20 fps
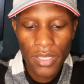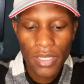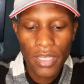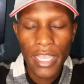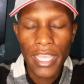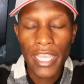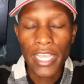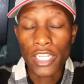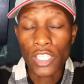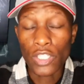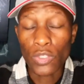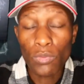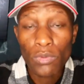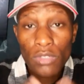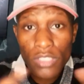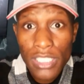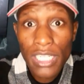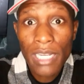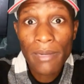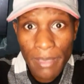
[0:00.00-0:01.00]
and you
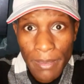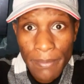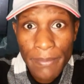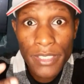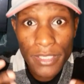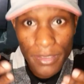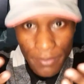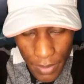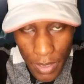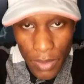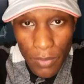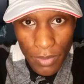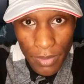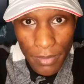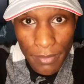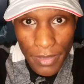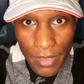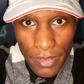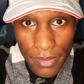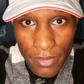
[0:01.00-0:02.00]
will jump up and speak with
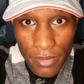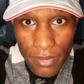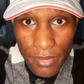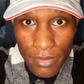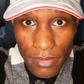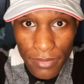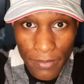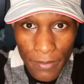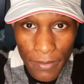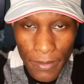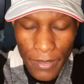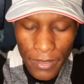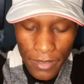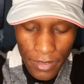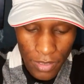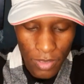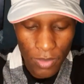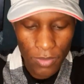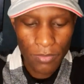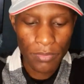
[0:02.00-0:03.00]

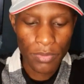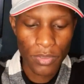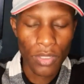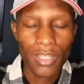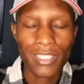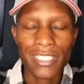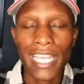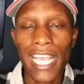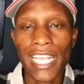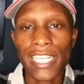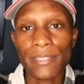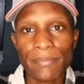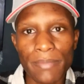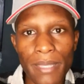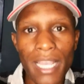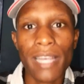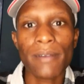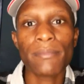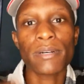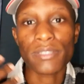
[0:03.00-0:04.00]
me, because I
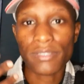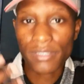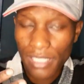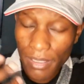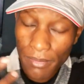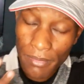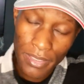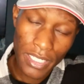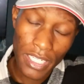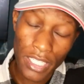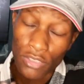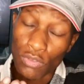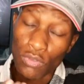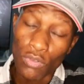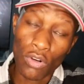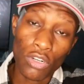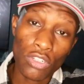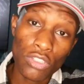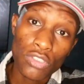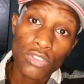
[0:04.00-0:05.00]
speak about something that
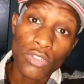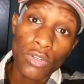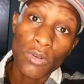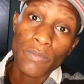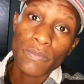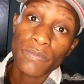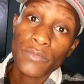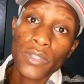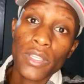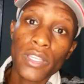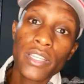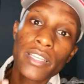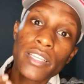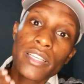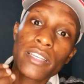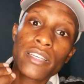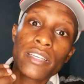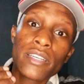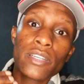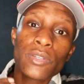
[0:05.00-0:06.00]

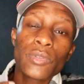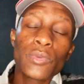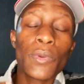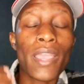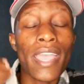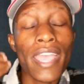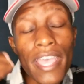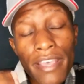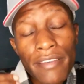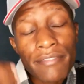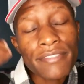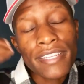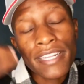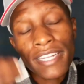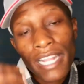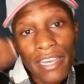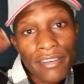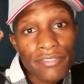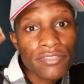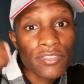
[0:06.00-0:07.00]
you have
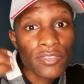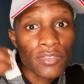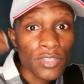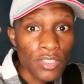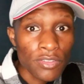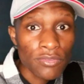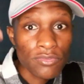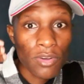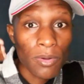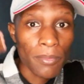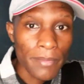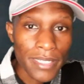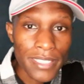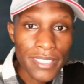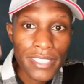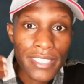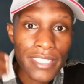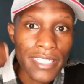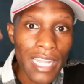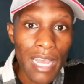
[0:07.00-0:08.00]
enough
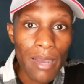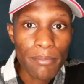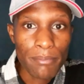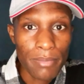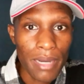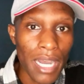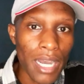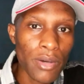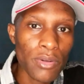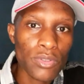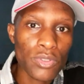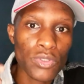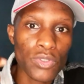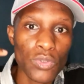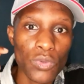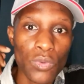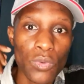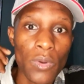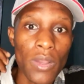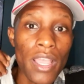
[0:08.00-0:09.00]
information about,
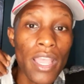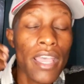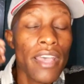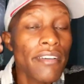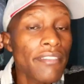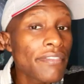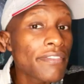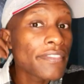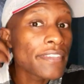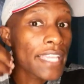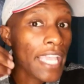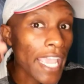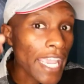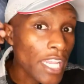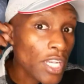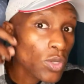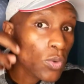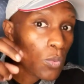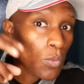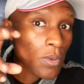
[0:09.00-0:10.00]
you have
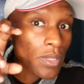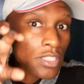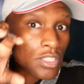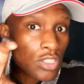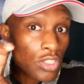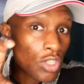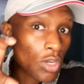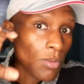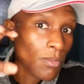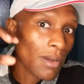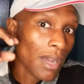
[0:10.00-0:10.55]
gained wisdom